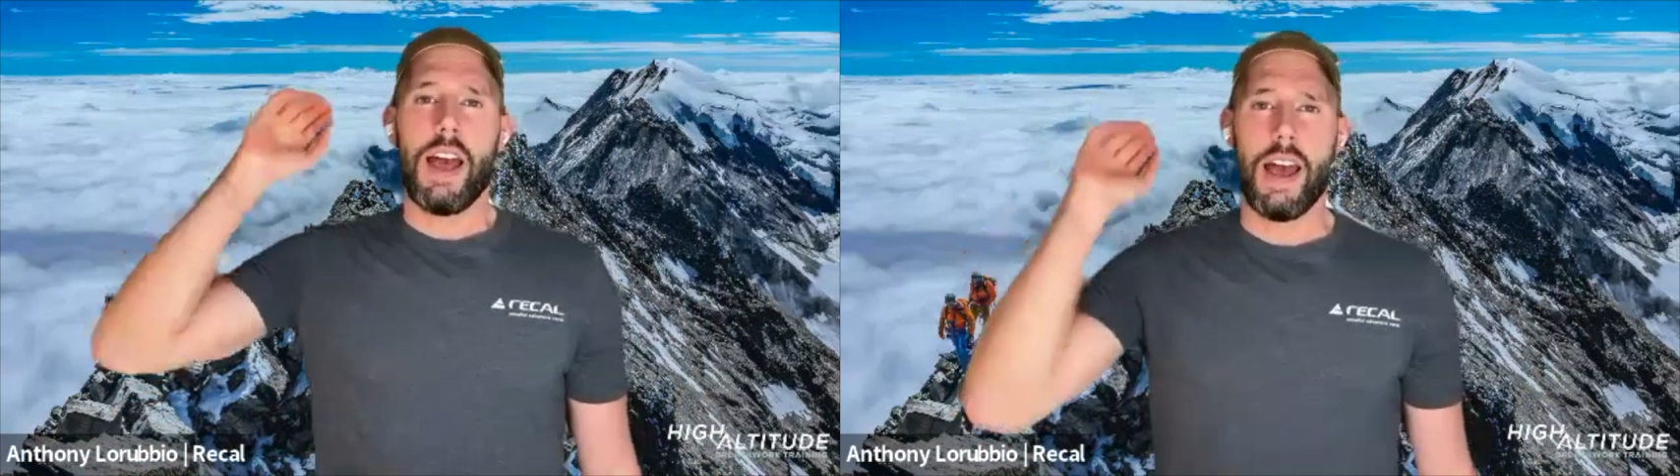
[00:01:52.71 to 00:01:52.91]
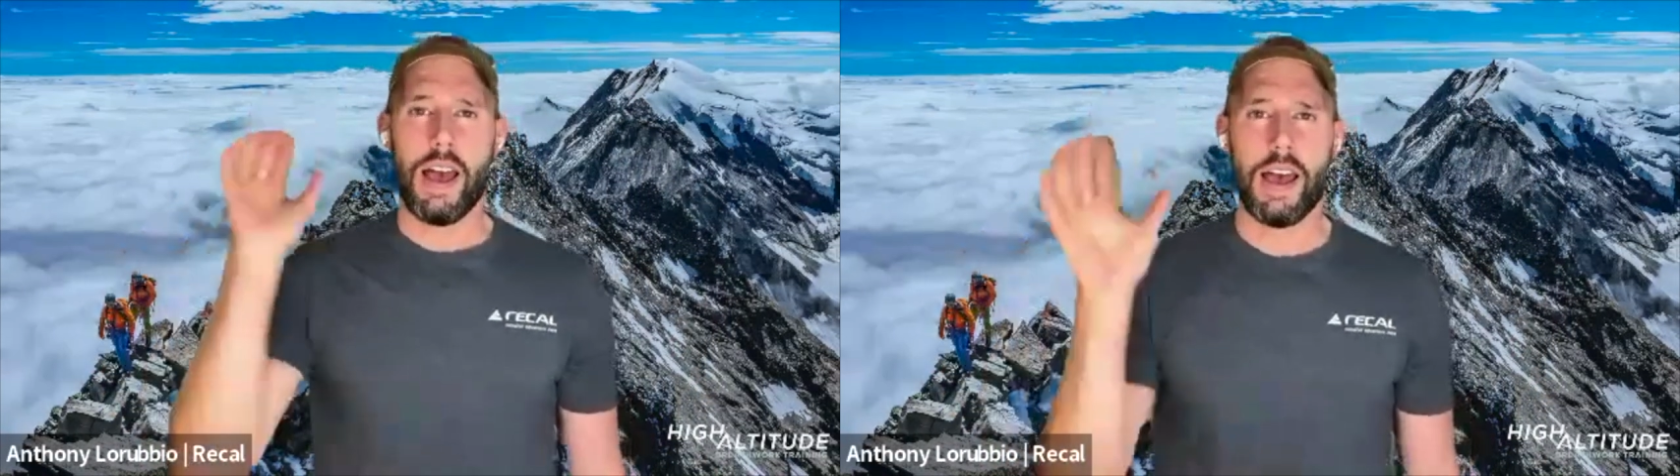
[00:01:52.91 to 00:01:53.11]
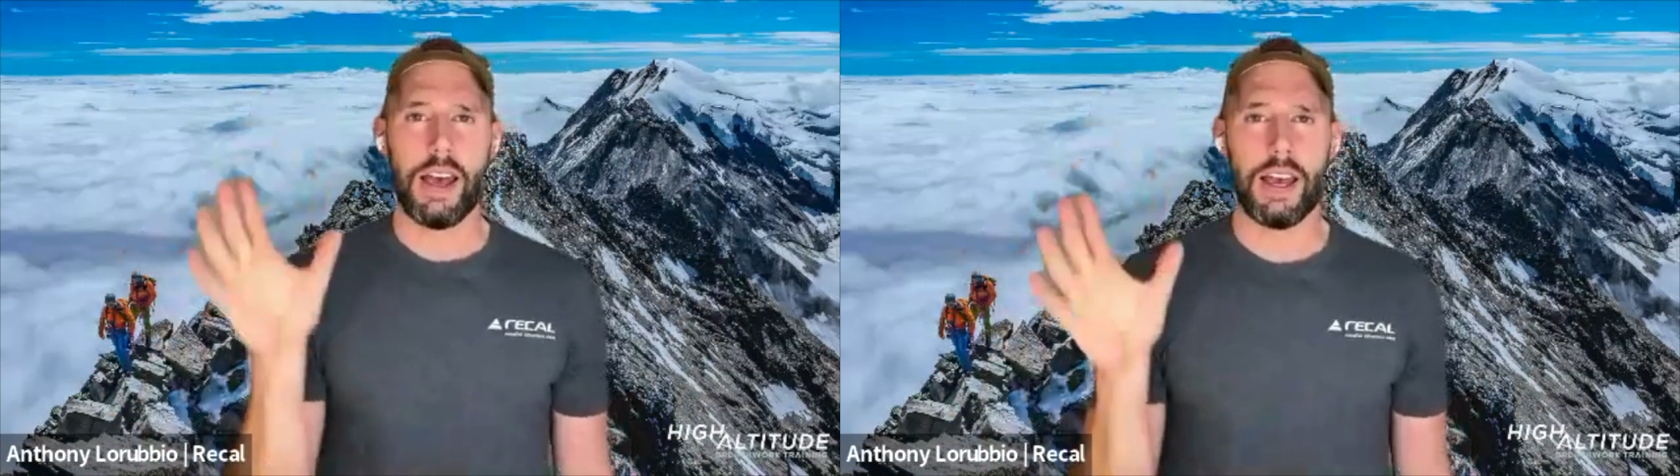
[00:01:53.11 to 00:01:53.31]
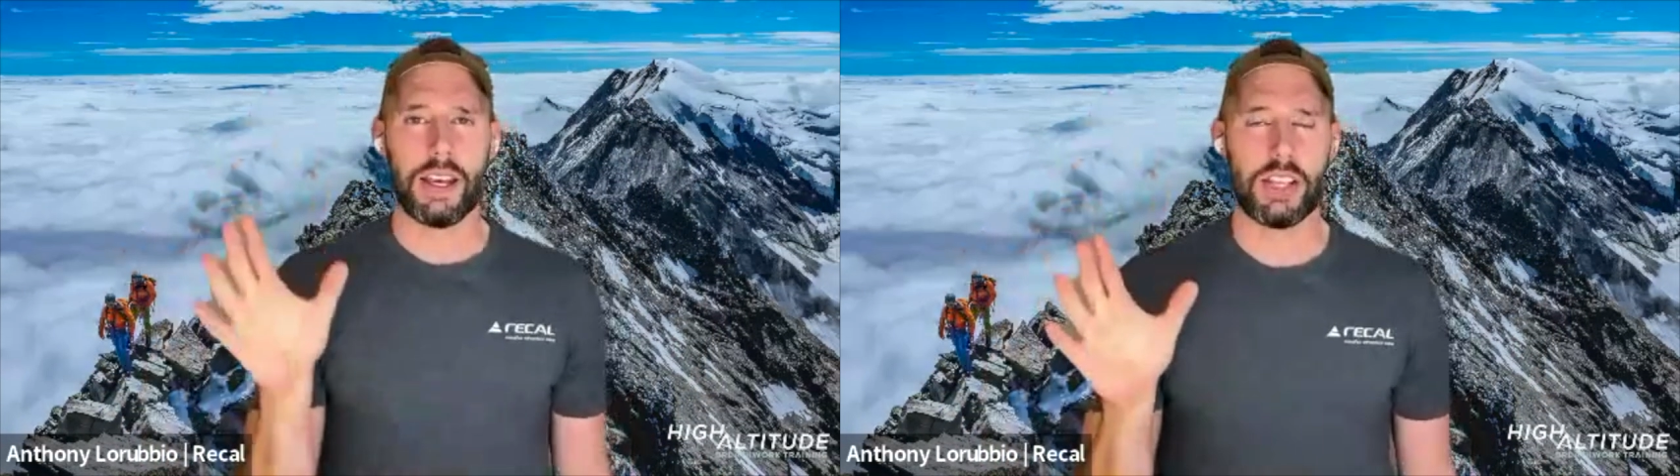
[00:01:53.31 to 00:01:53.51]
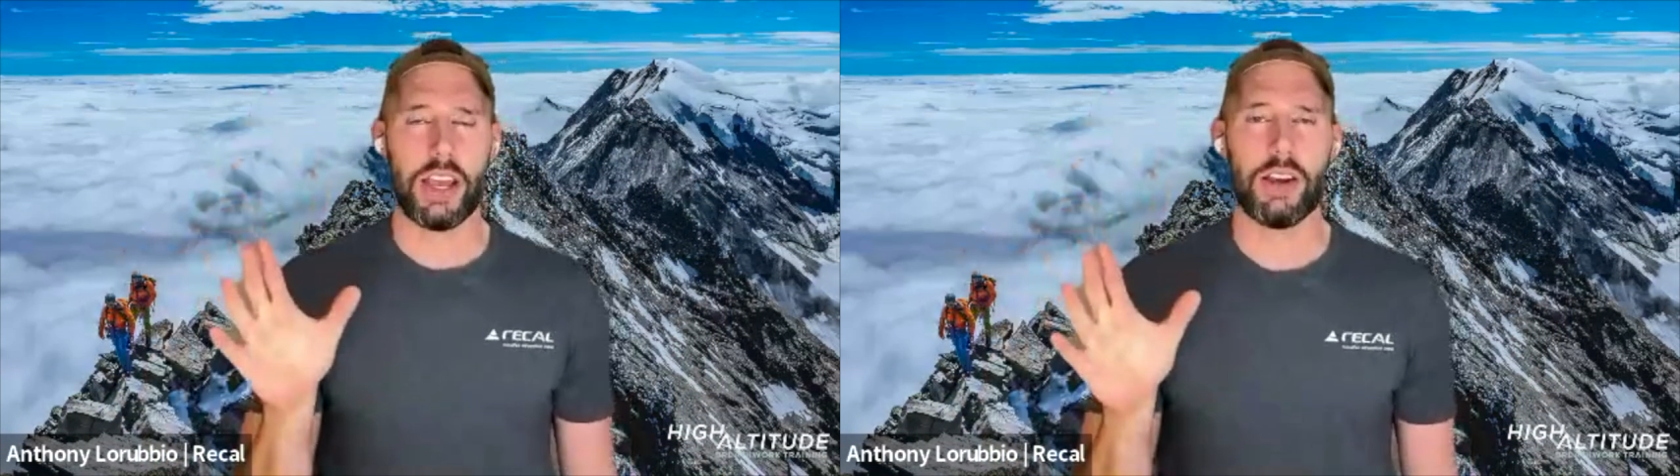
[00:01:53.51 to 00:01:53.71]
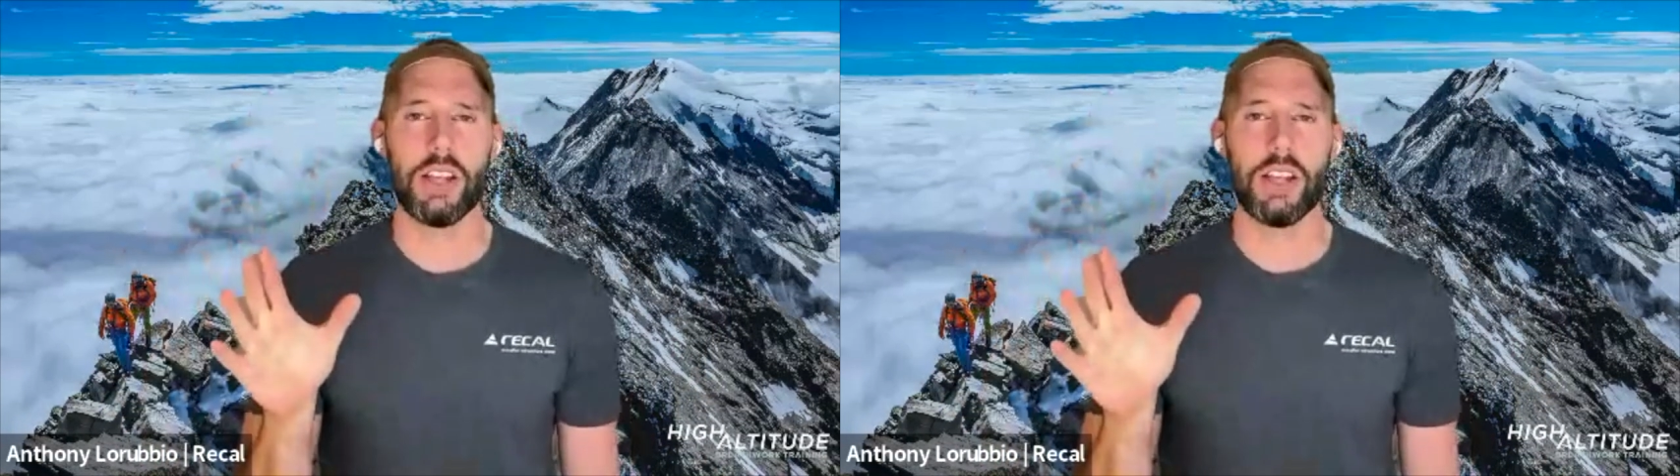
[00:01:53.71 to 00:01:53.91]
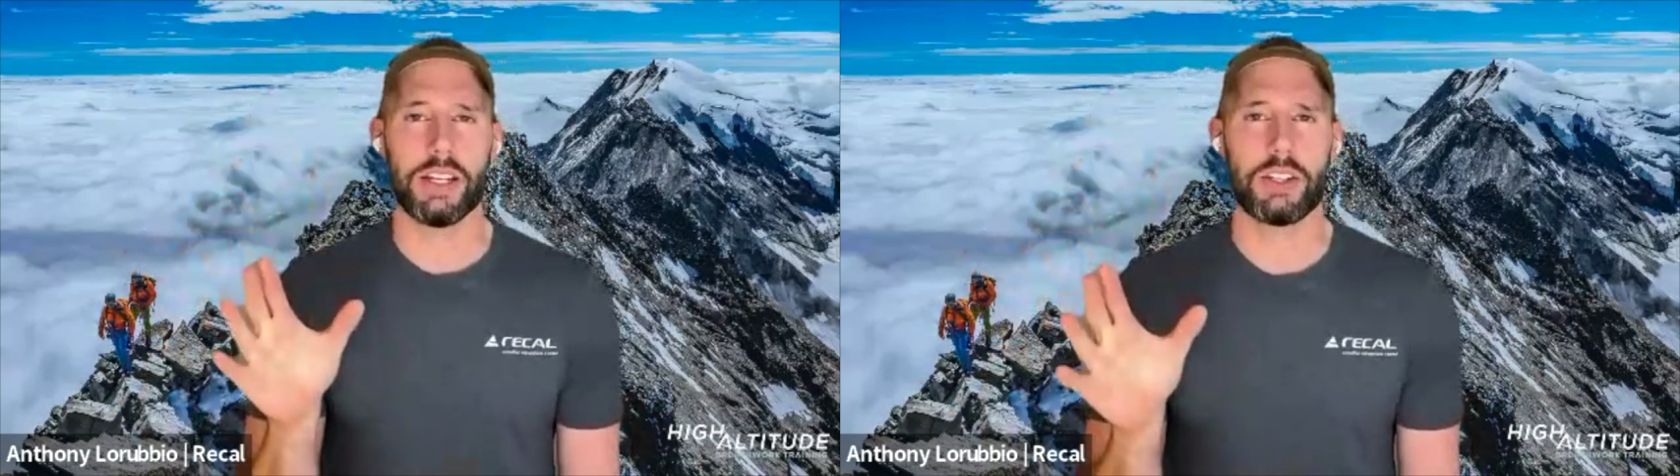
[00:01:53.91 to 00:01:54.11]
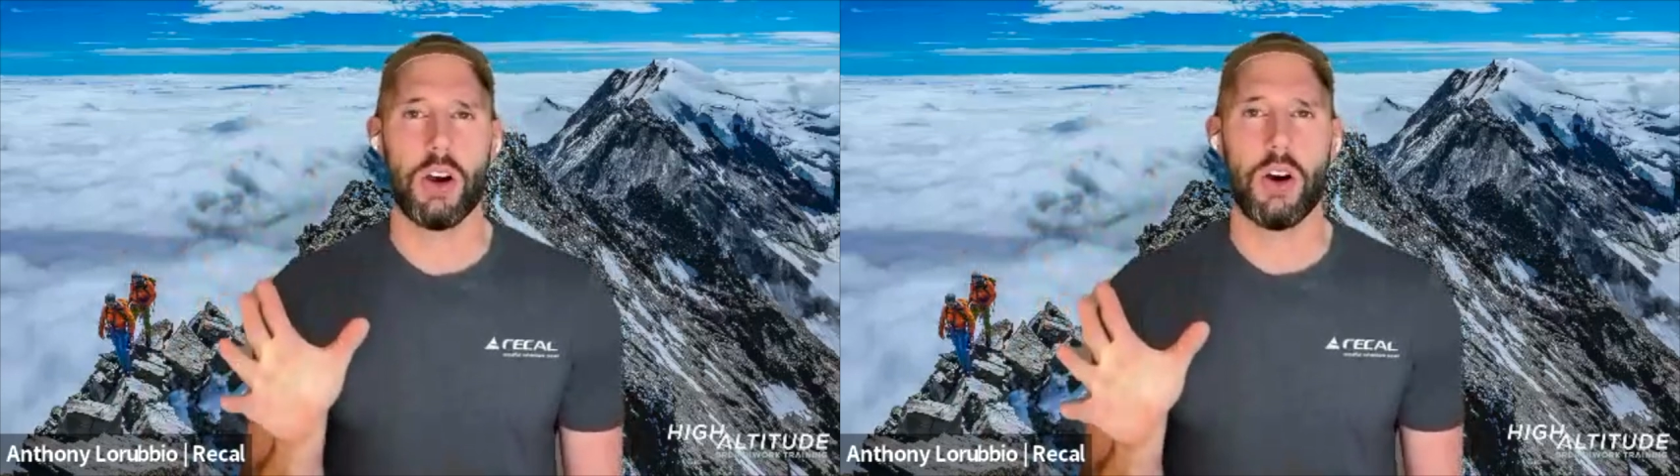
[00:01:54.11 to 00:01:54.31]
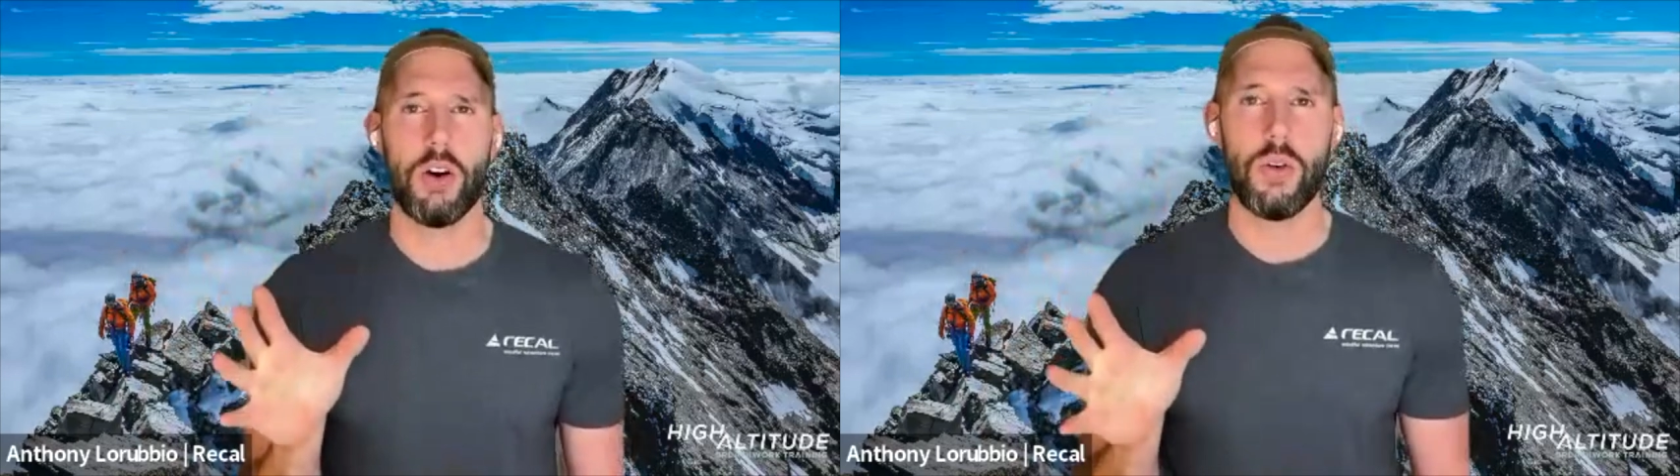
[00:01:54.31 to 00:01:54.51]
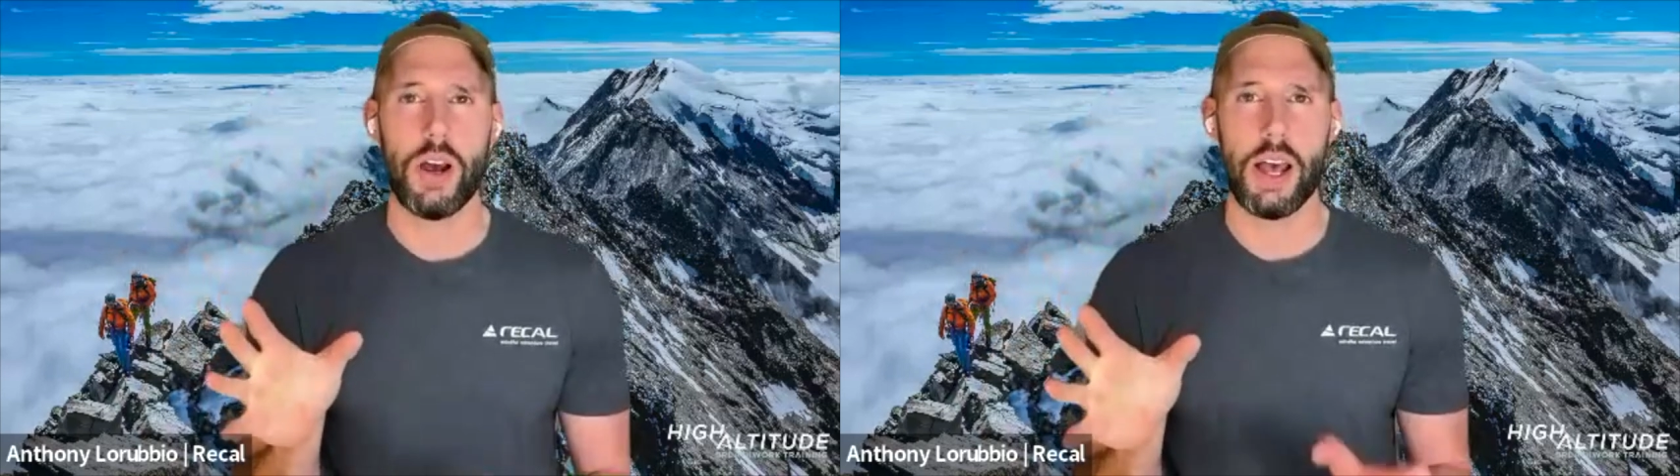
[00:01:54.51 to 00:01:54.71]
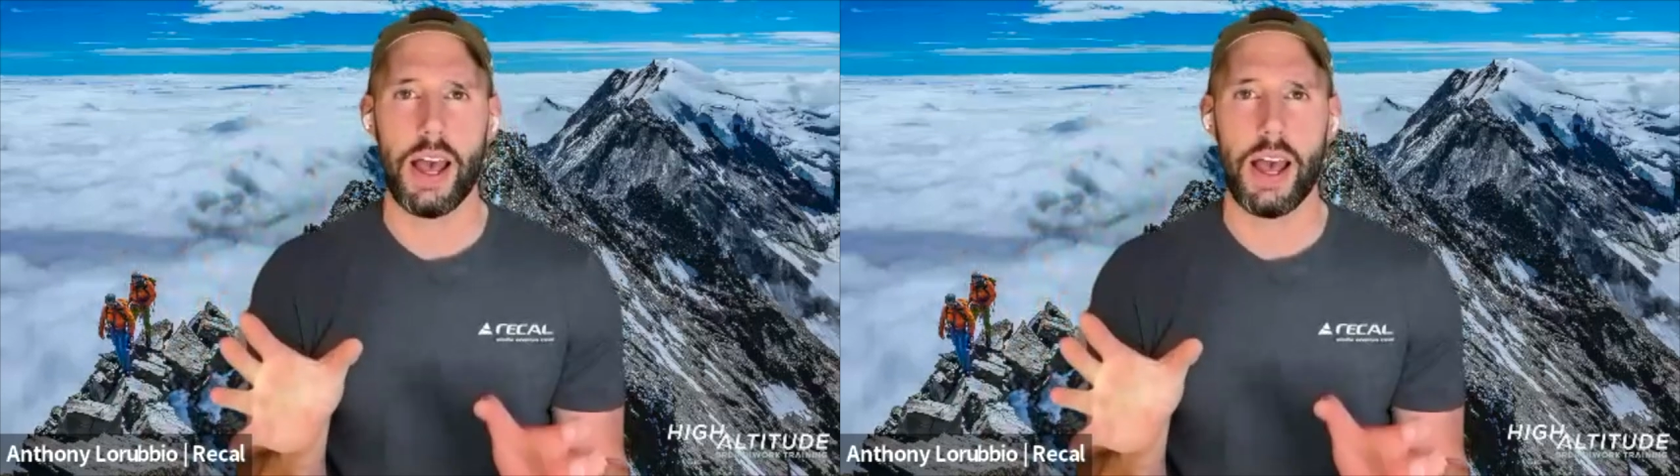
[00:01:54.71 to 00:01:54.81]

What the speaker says: Exhale, let it go.